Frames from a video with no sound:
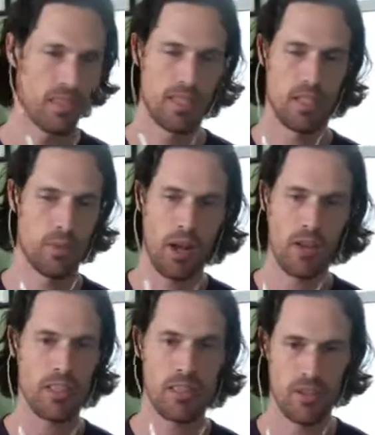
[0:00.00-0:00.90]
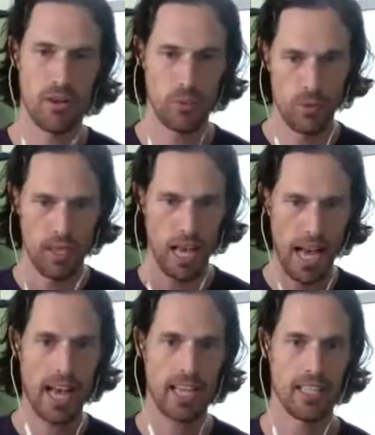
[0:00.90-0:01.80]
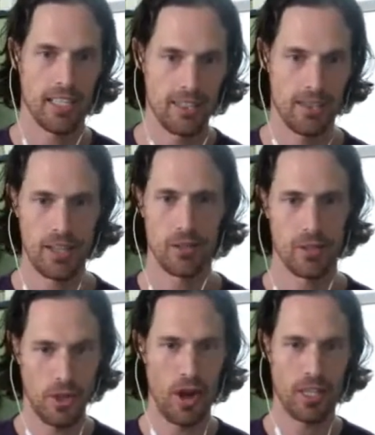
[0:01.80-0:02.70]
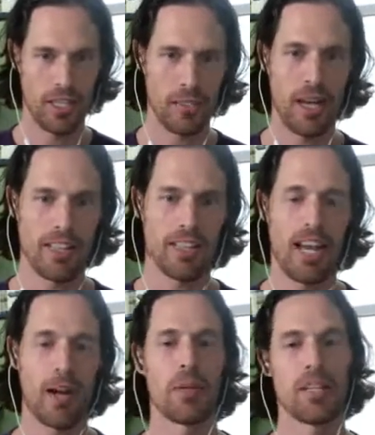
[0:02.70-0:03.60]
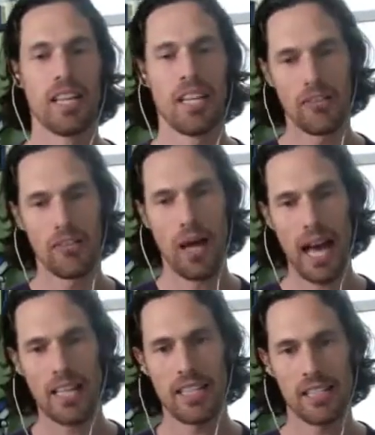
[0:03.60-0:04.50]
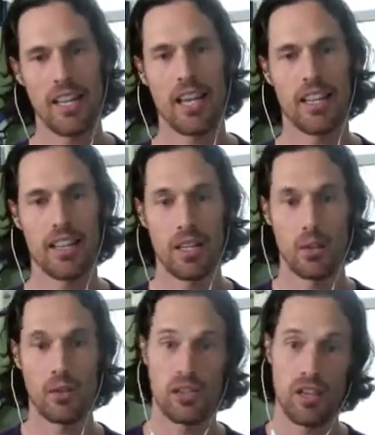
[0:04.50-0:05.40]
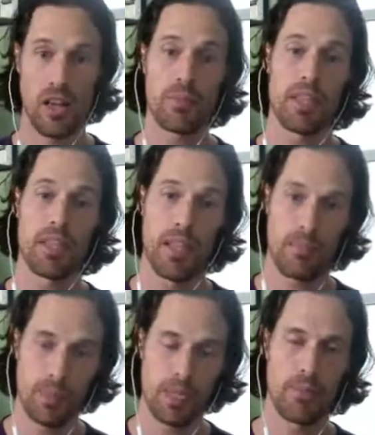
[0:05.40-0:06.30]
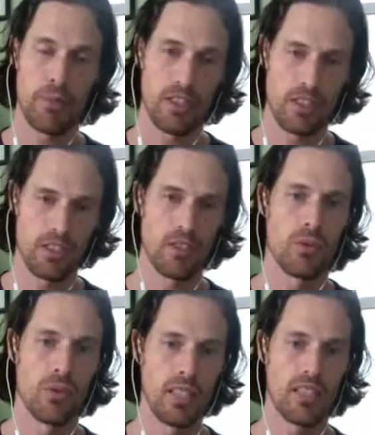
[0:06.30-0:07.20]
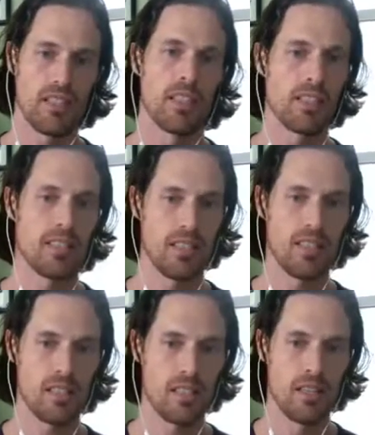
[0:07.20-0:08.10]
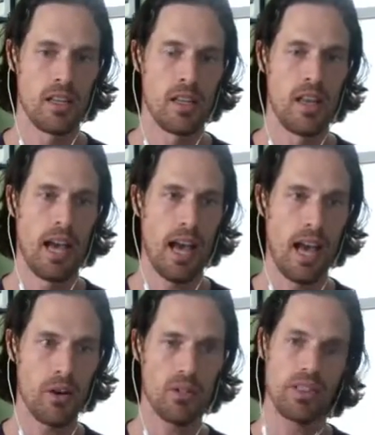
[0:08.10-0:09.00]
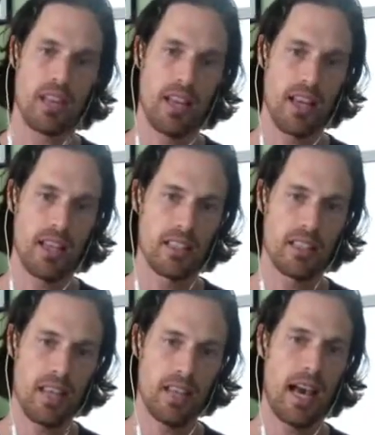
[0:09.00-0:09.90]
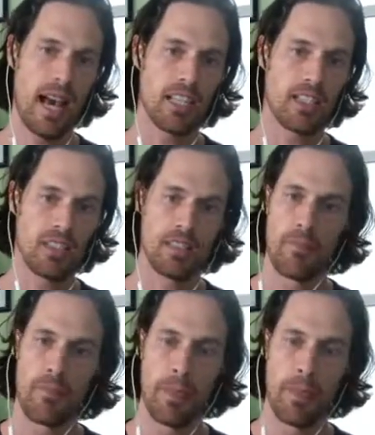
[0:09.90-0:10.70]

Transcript: there probably is no real hack, right? We're talking about it now. But if you had to say that there was something that people can do listening to this, how could they take action